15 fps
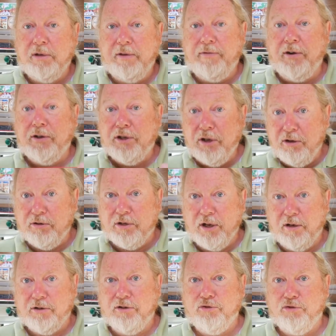If I do
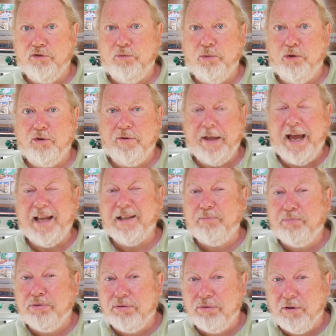start to draw more on that, it's
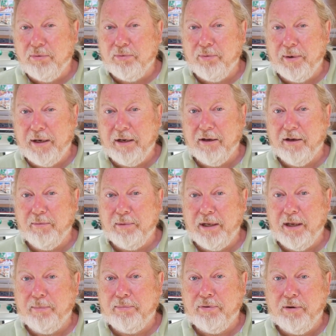probably going to be
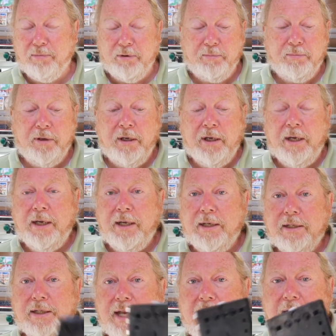a problem.
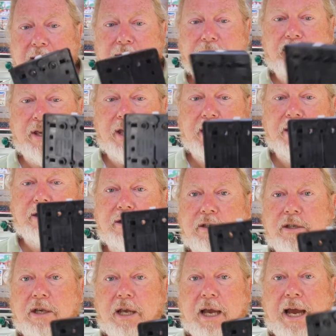10 of
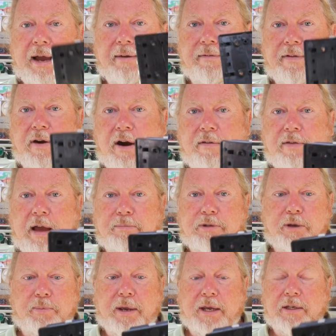these at 5 amps
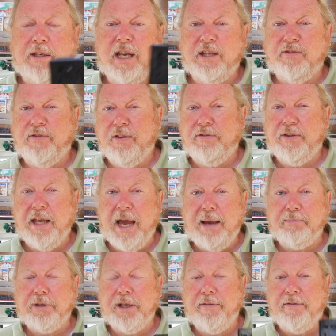a piece, that's 50
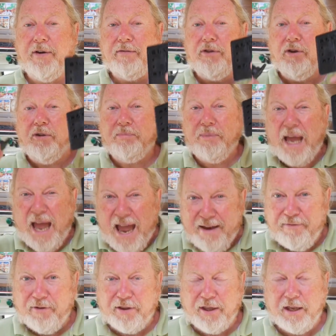amps. If I've got them,
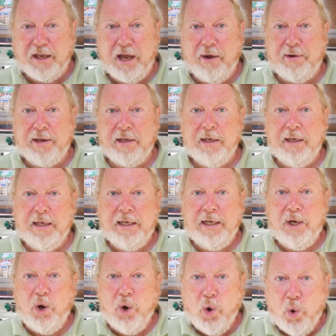everything going
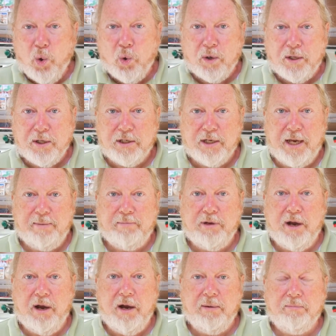all at the same
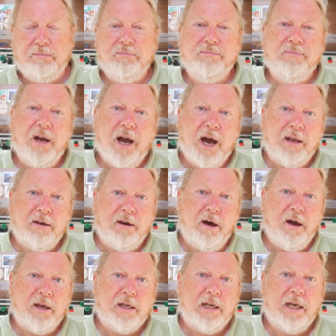time,
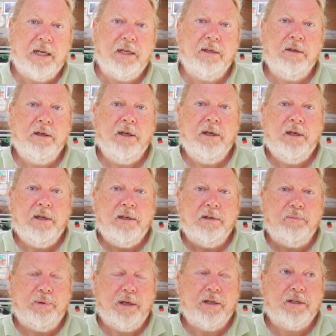unlikely.
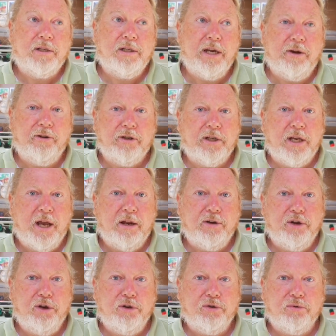It'd be a seriously
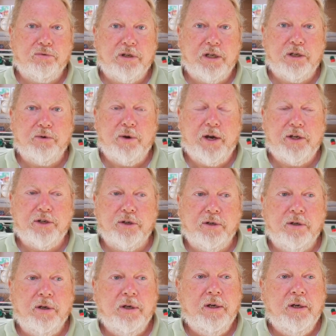unusual situation.